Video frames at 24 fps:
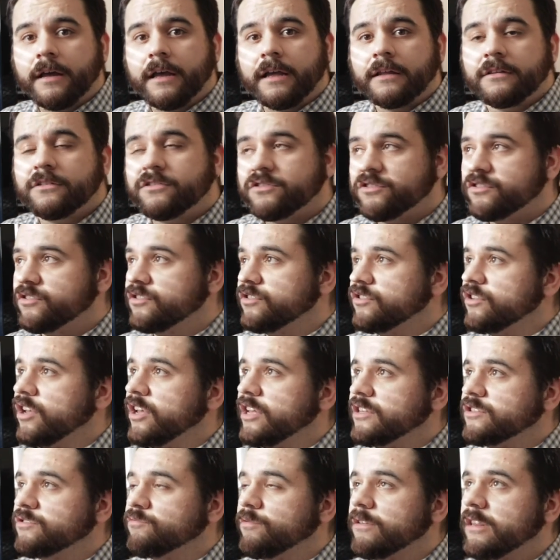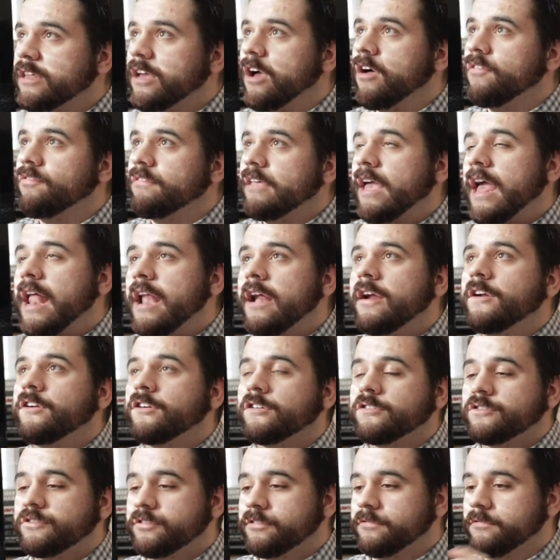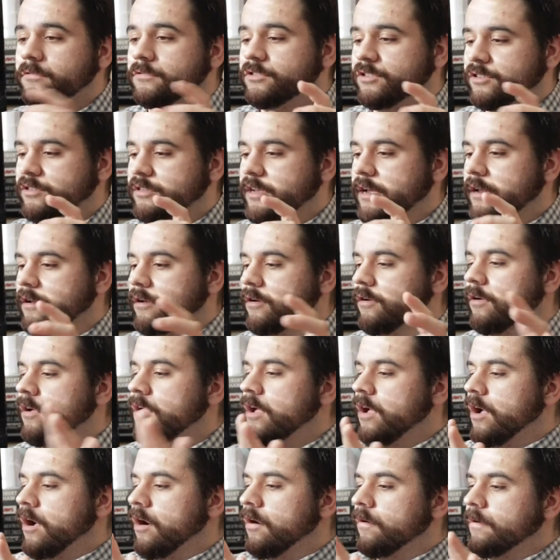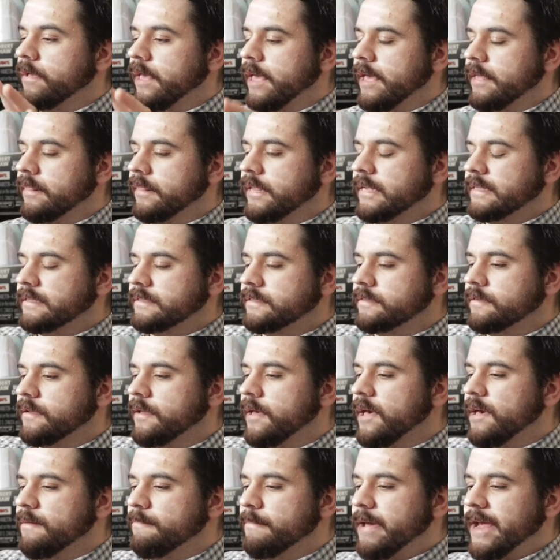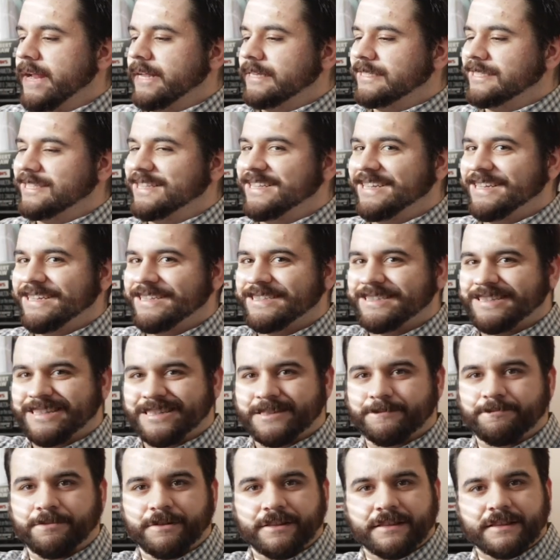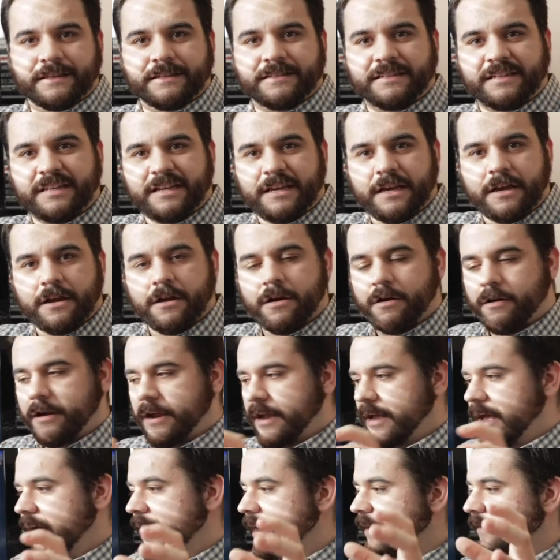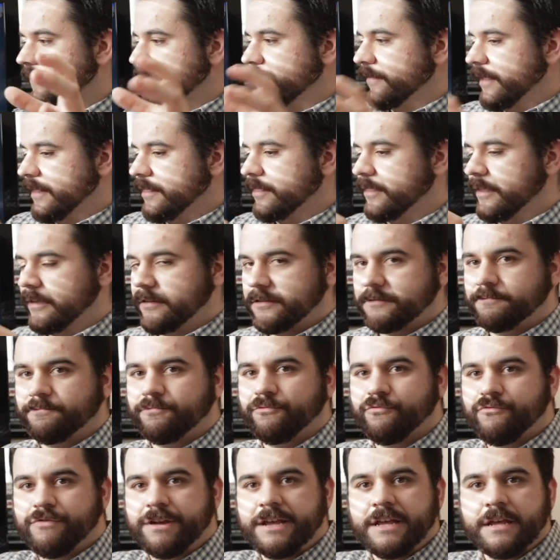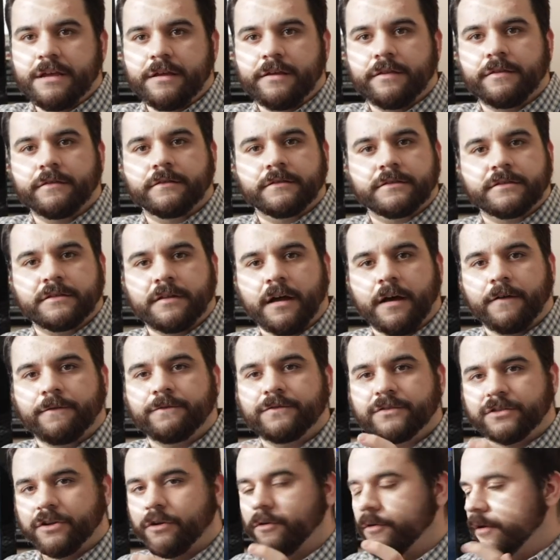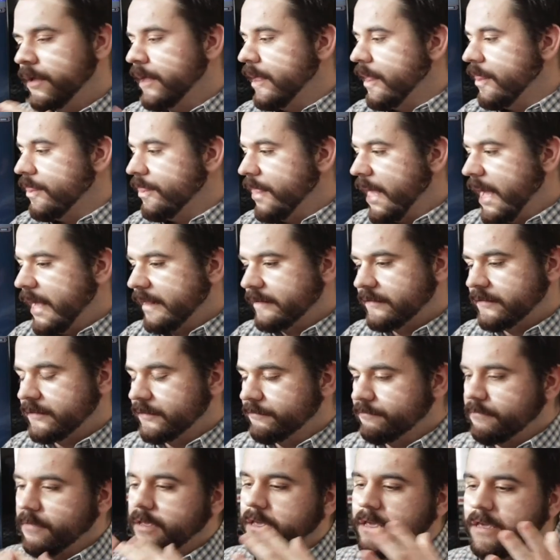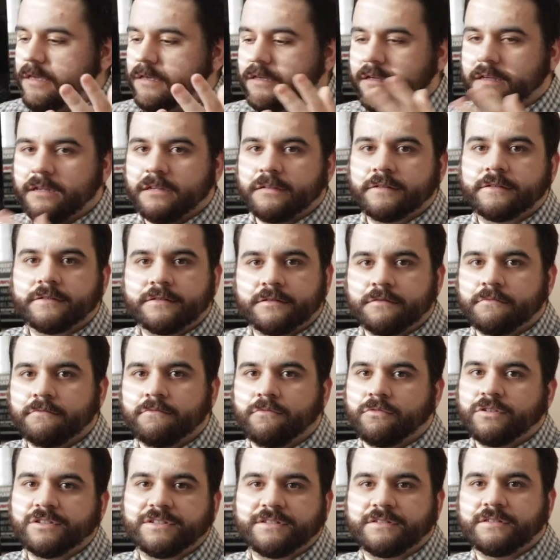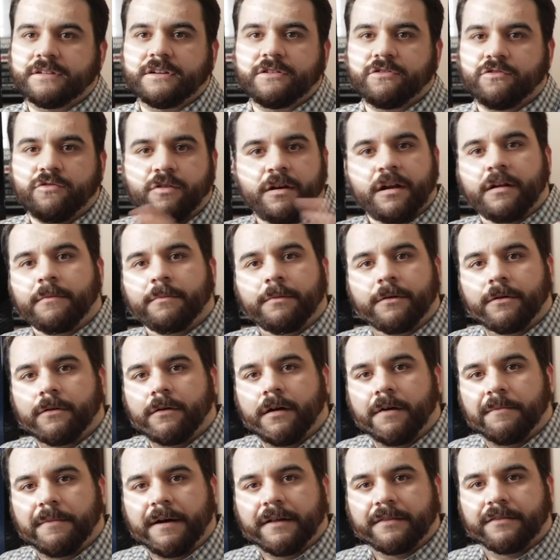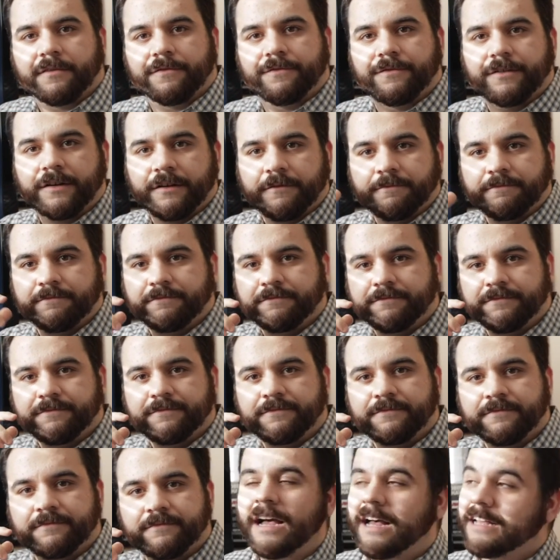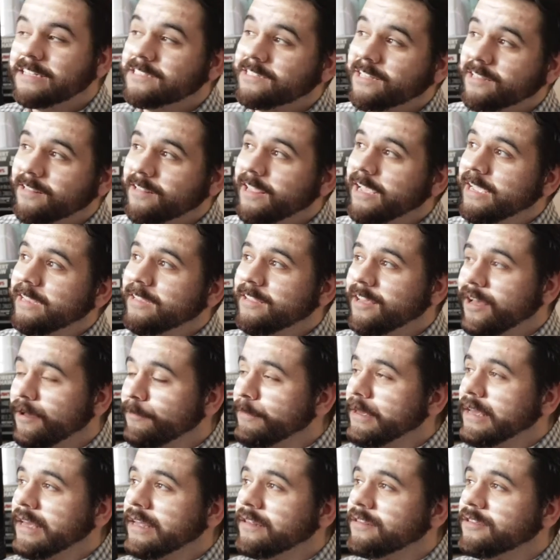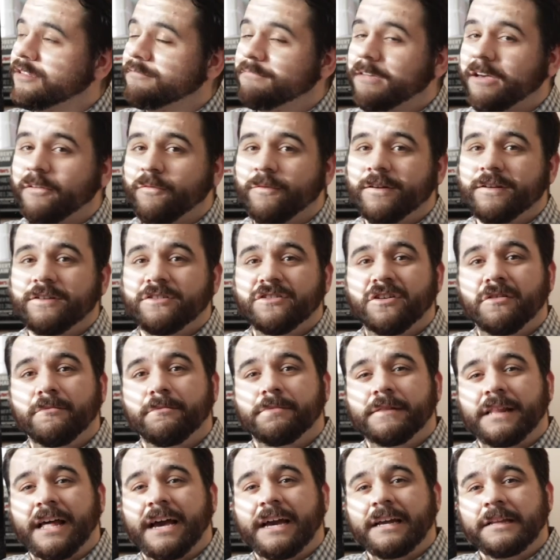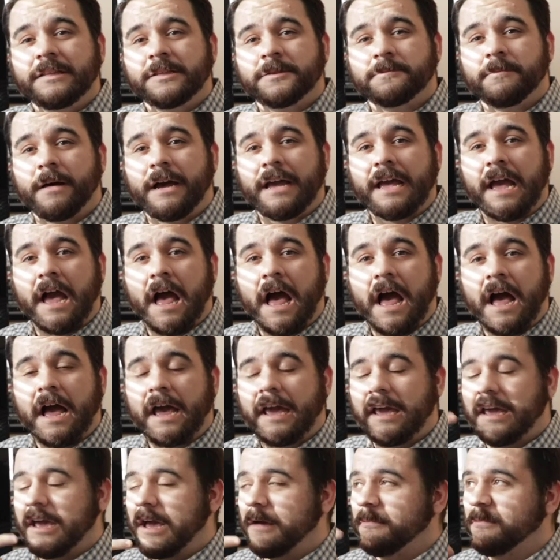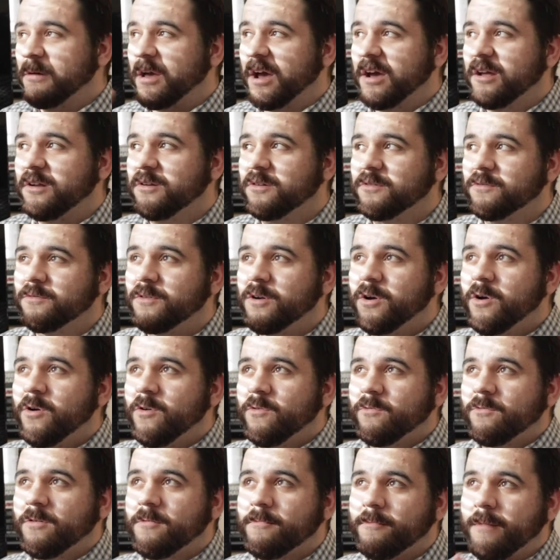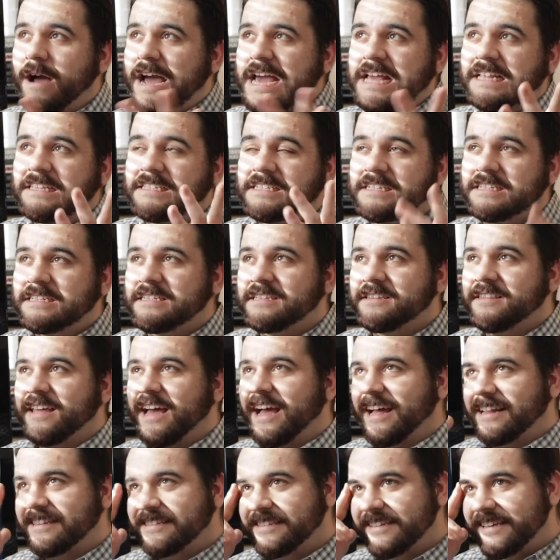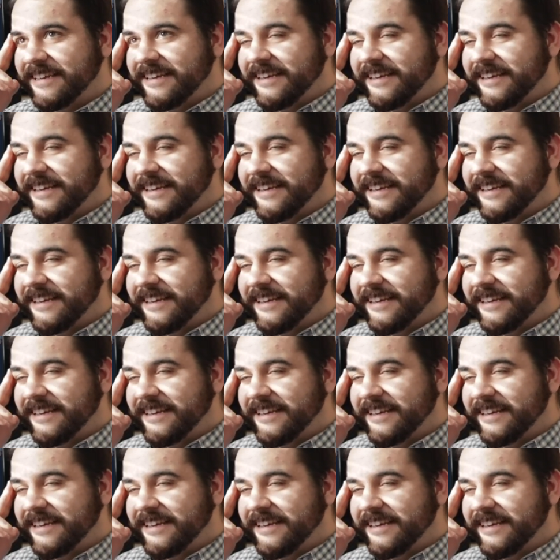It's it's really on the editor to just kind of go, okay, let's manage this, let's put this here and kind of let things breathe and stuff. So that to me is was incredible about the film as the light coming into my window blinds my eye, I'm kind of reminded that